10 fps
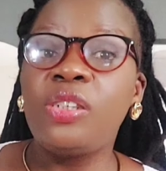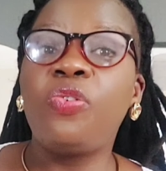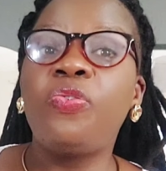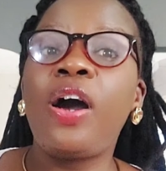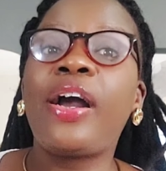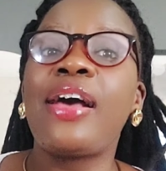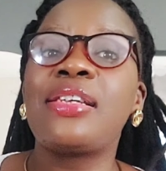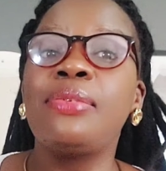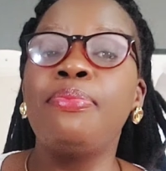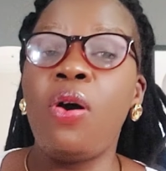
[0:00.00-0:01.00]
to
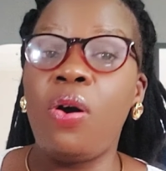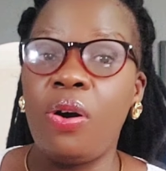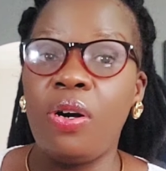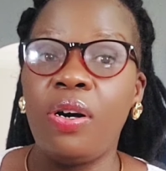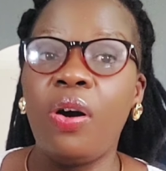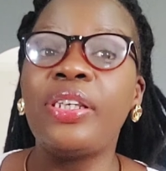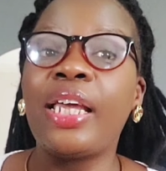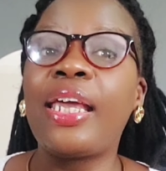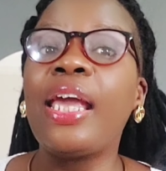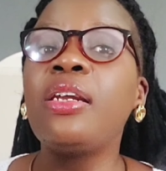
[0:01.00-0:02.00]
focus more on
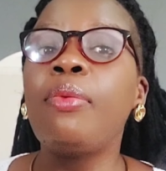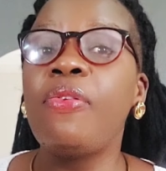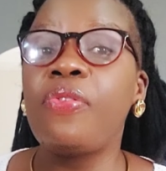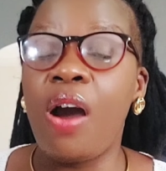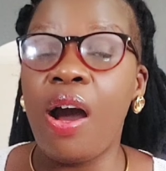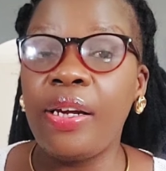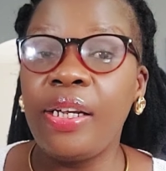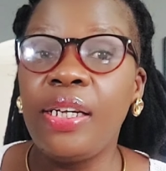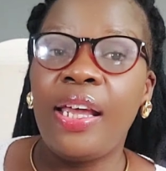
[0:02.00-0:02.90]
the kingdom of God.